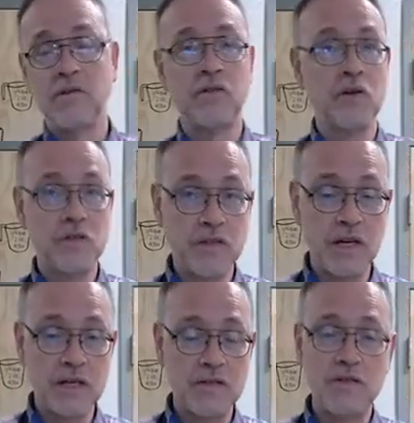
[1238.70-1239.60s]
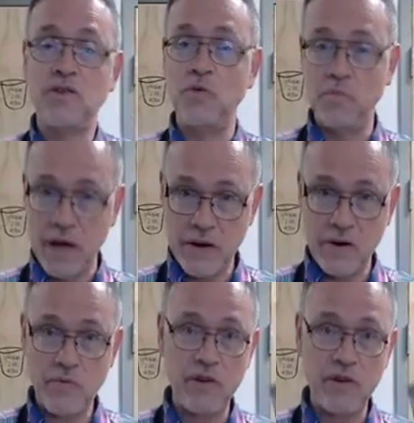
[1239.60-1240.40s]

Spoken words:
with those sticks, you better